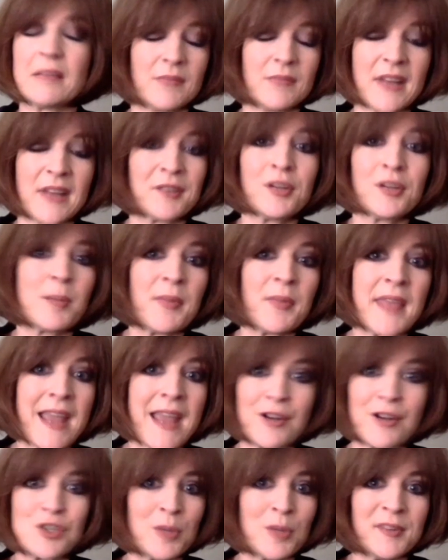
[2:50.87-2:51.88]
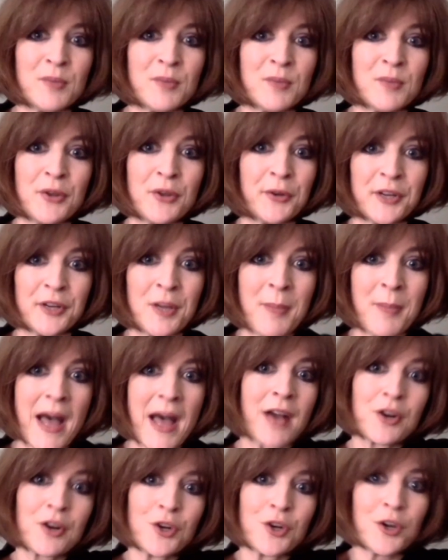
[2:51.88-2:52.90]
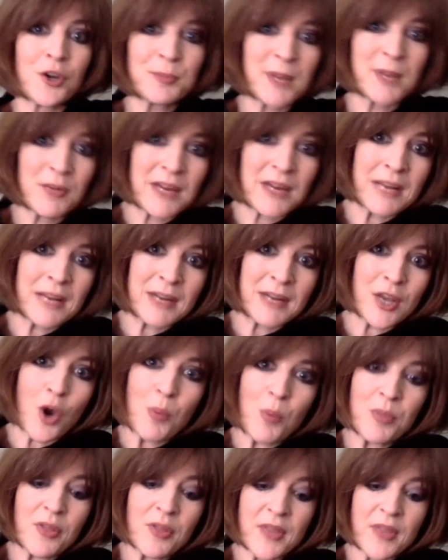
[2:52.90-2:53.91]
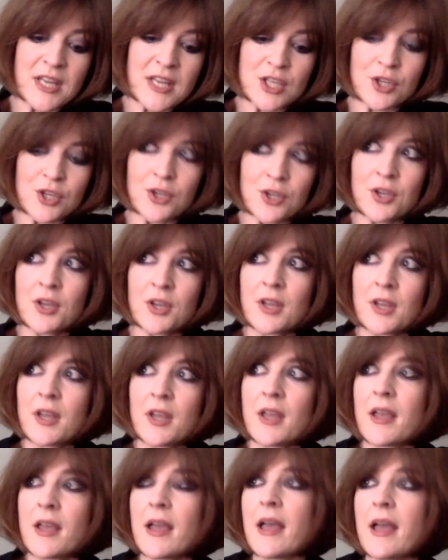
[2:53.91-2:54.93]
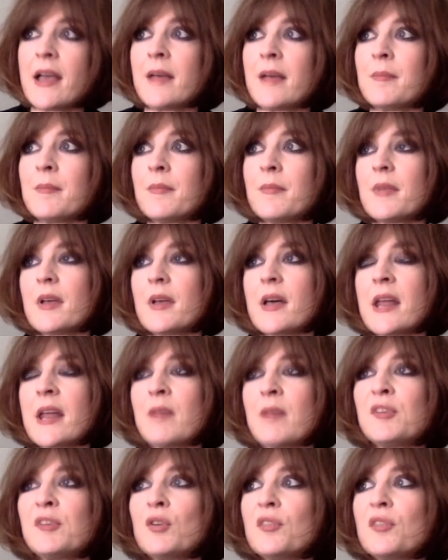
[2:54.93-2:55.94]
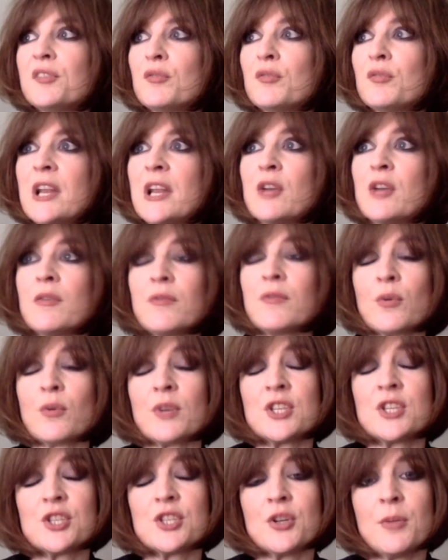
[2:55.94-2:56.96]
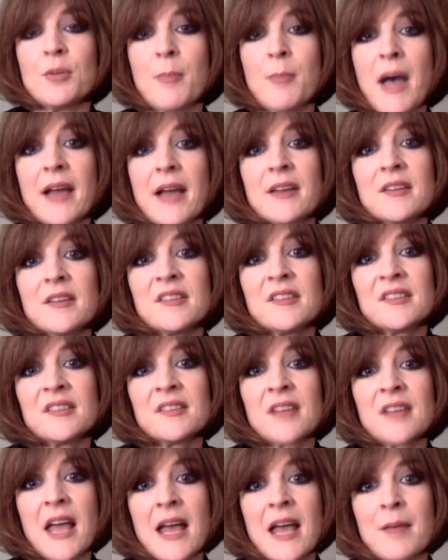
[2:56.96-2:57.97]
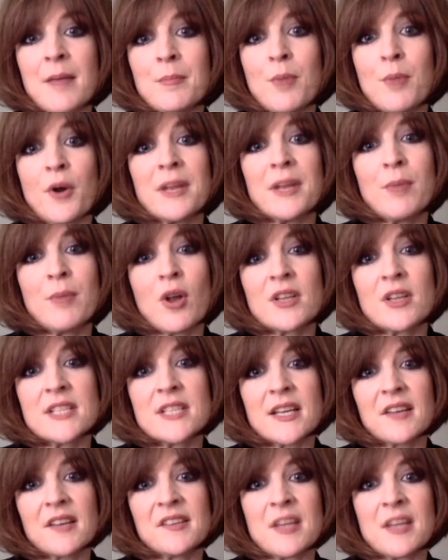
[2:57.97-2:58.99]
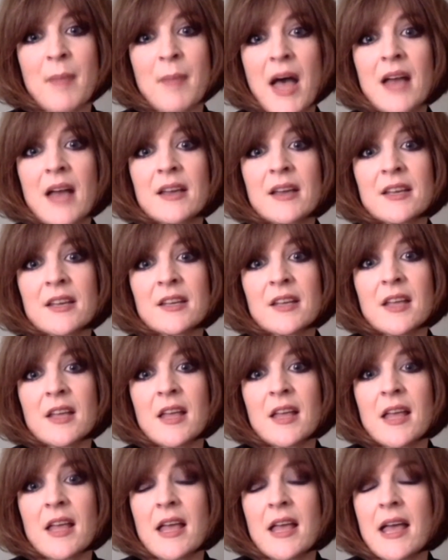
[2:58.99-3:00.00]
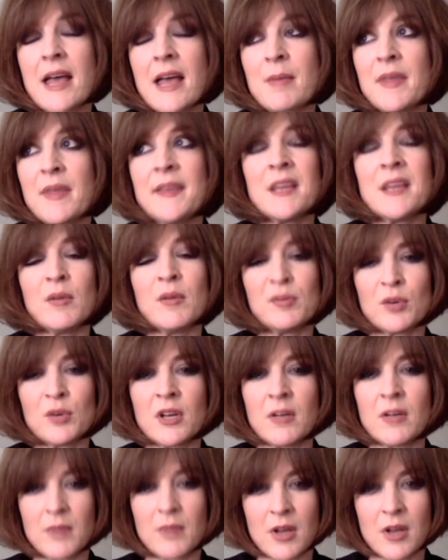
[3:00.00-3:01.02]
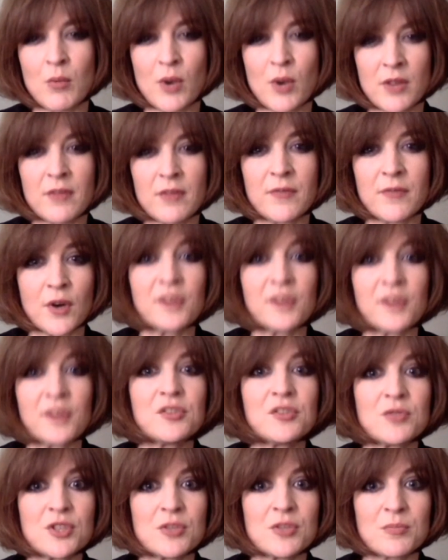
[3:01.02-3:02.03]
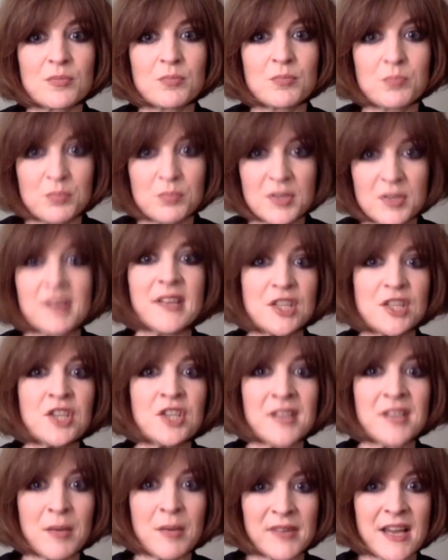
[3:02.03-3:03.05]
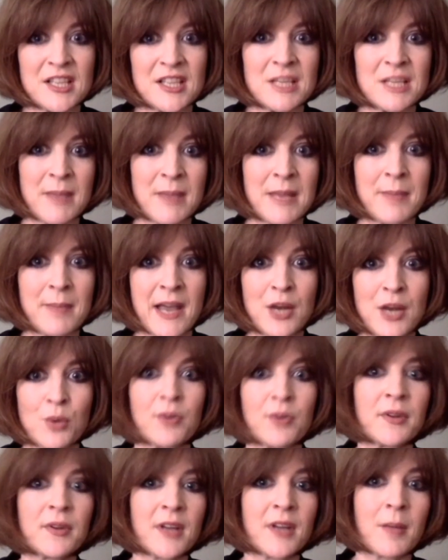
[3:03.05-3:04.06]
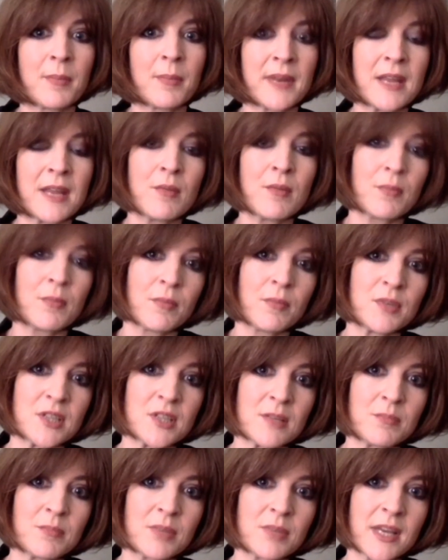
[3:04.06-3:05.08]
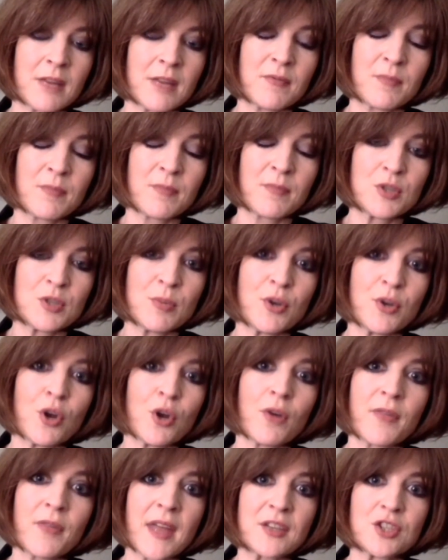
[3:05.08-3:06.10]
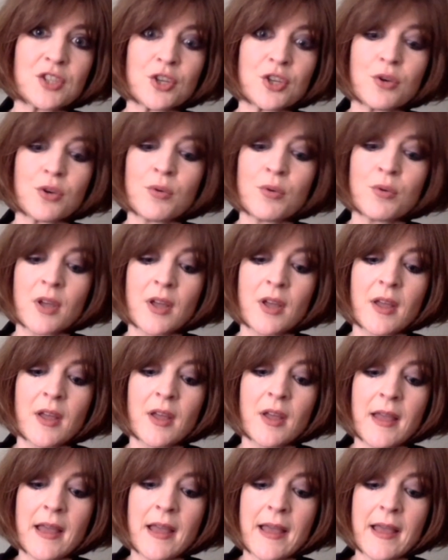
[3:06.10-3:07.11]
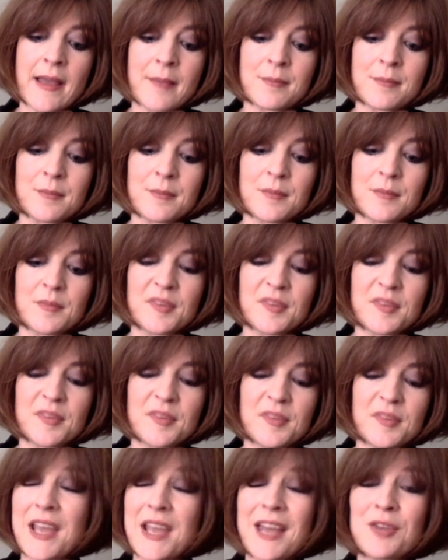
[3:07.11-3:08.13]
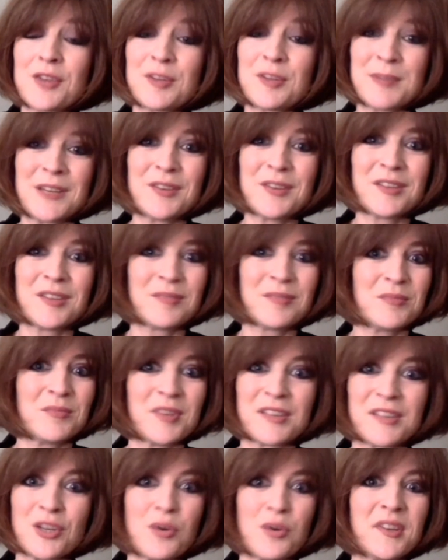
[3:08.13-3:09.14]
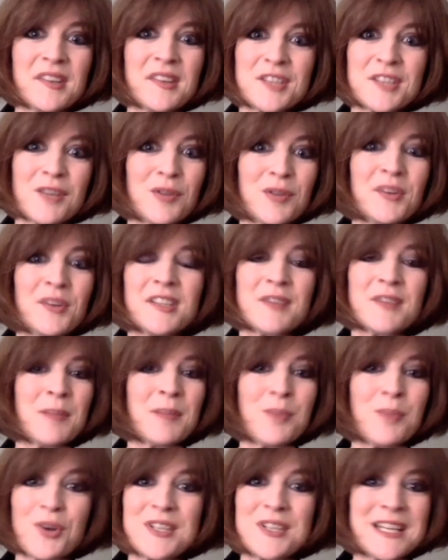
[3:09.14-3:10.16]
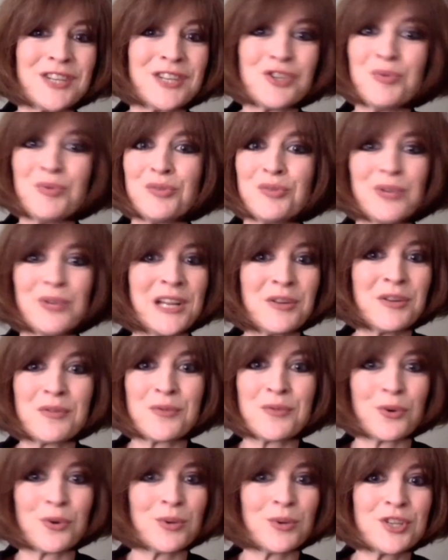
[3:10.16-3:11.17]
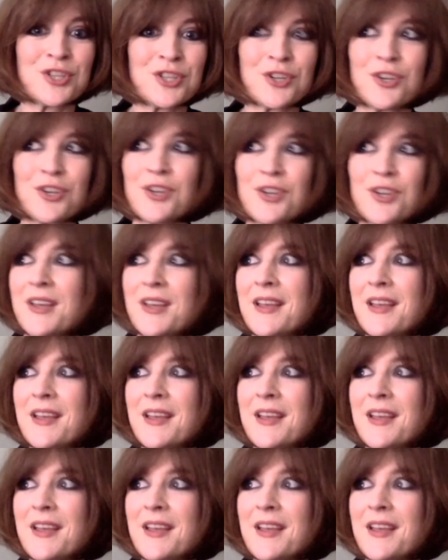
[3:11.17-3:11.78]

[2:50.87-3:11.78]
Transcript: That's all up in the air in terms of whether they're going to come back or not, but I really, really hope that they do. And I was also really looking forward to Macca's Body Politics and the MAC. I think that was one first decisions that was actually made by a northern company to put off that show. So yeah, there's just loads of stuff I booked into and was really looking forward to.